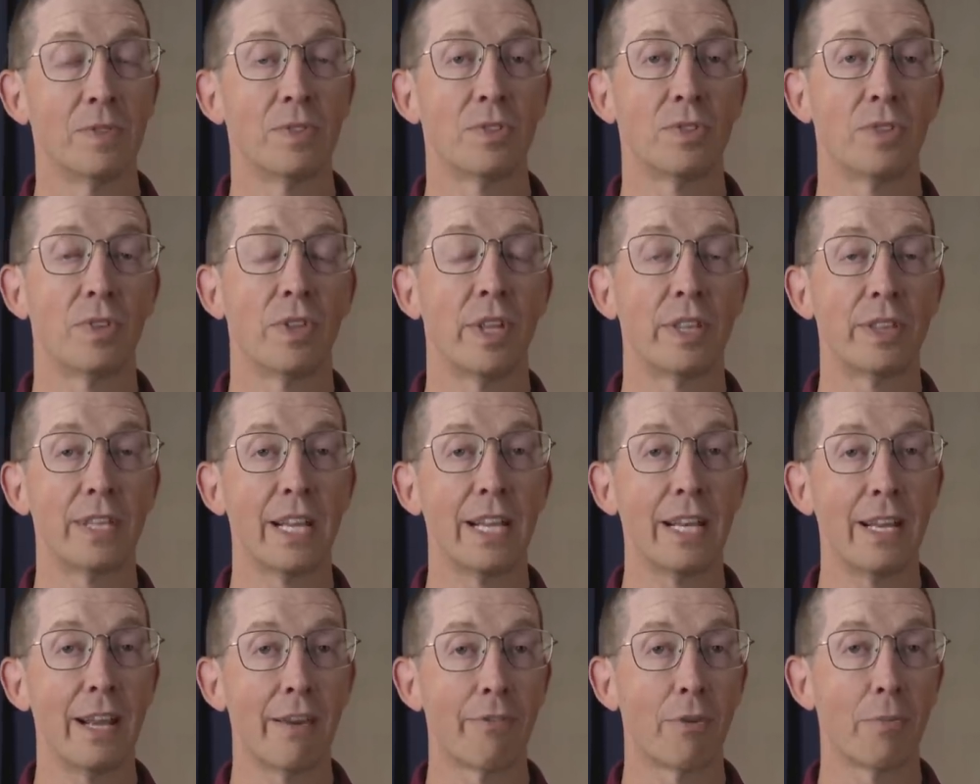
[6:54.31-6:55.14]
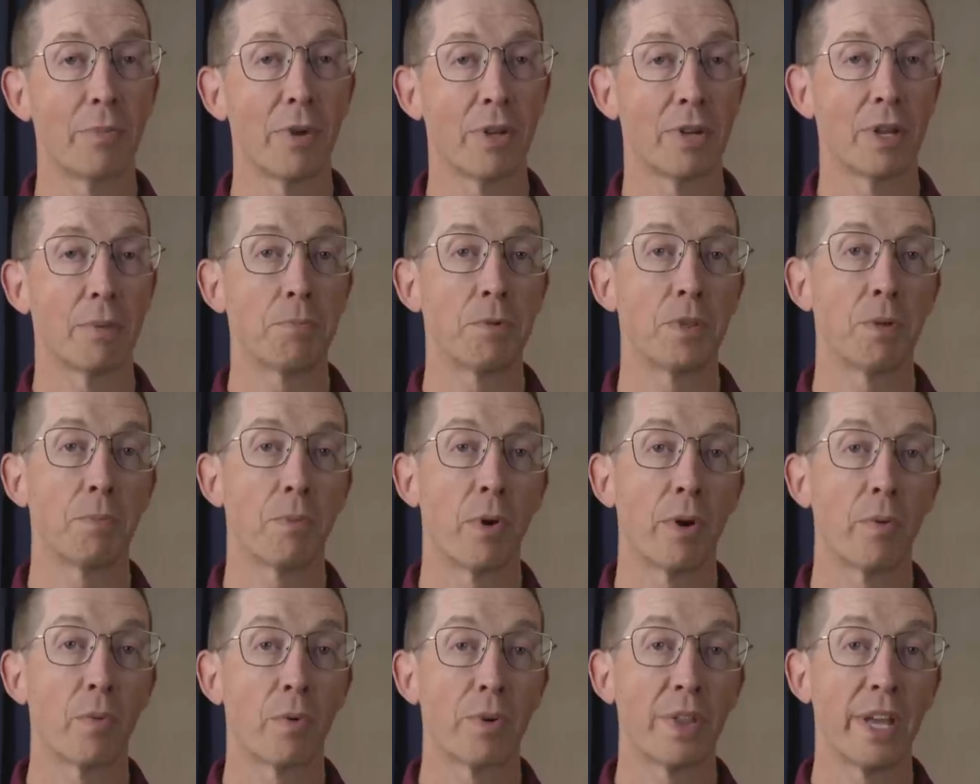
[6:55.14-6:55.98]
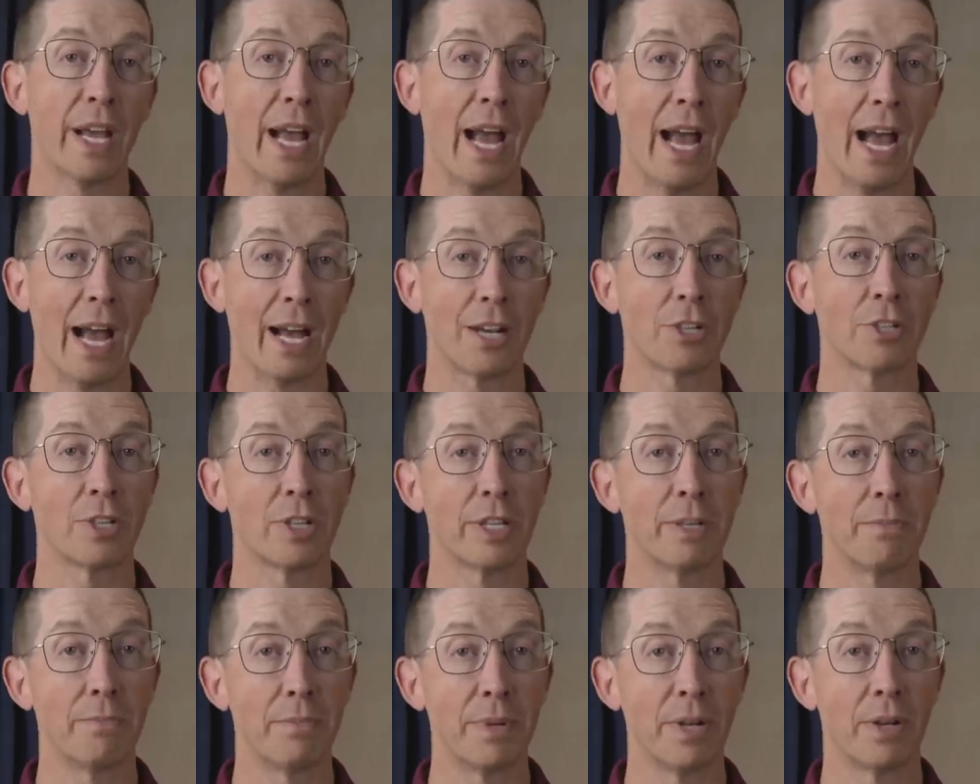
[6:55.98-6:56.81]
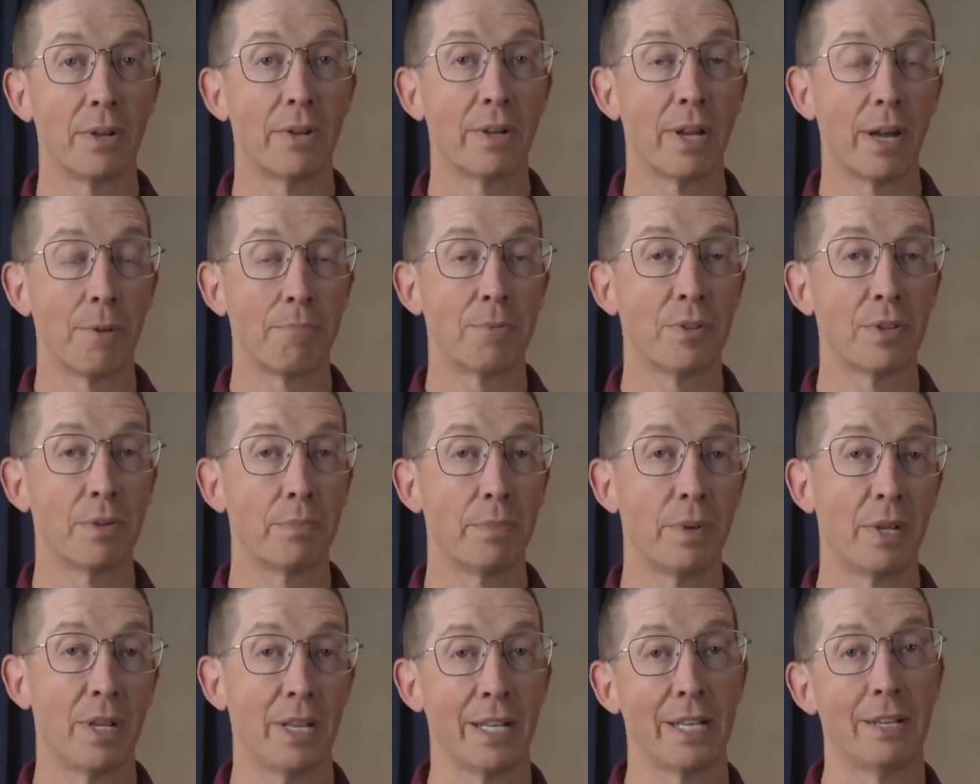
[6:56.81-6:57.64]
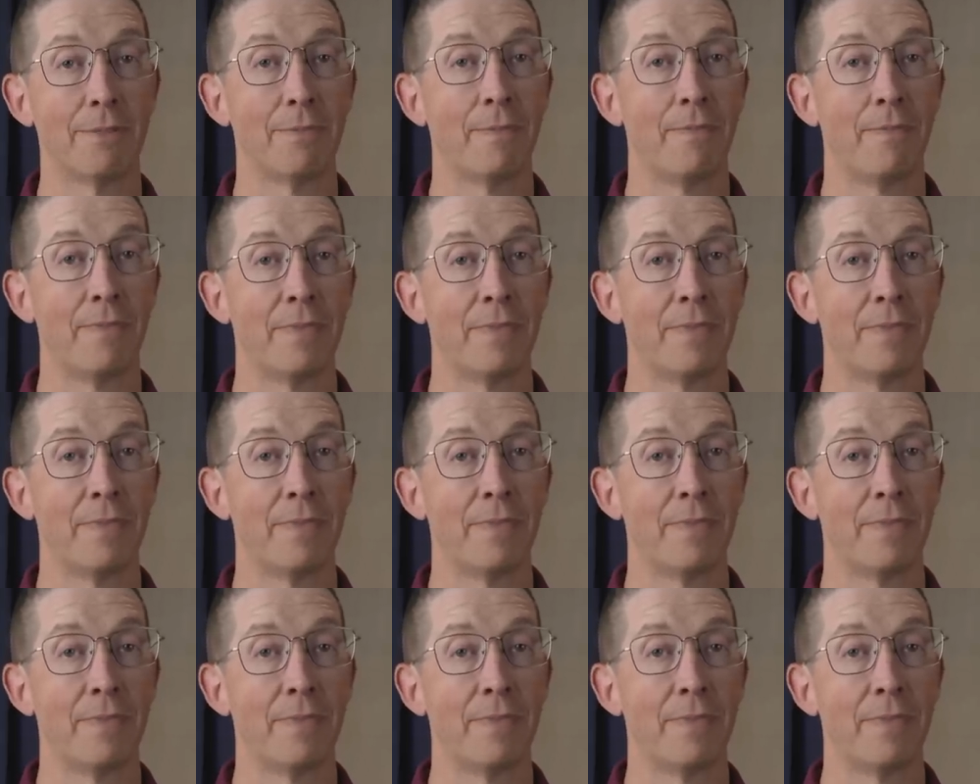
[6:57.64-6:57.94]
so that they never build up to the point where they actually build up to the bullet.